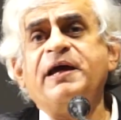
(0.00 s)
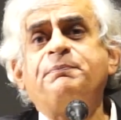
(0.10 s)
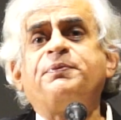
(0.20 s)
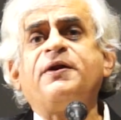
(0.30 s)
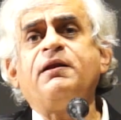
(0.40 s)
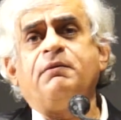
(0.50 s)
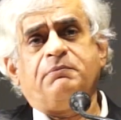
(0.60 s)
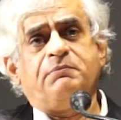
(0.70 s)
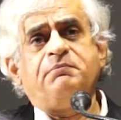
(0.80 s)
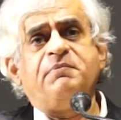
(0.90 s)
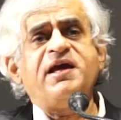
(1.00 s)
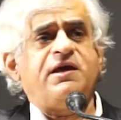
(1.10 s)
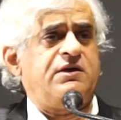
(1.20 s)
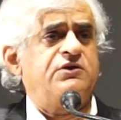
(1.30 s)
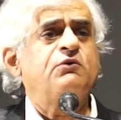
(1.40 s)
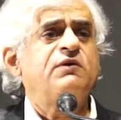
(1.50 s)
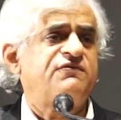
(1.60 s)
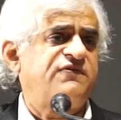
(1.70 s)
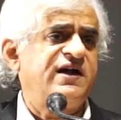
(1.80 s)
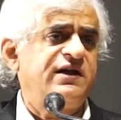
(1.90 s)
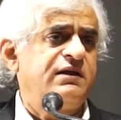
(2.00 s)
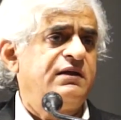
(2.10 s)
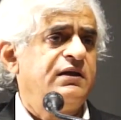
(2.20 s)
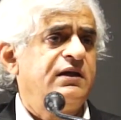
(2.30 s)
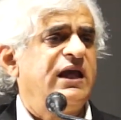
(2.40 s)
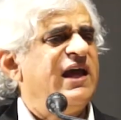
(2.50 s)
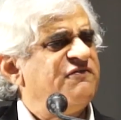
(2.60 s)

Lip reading: April, May, you will find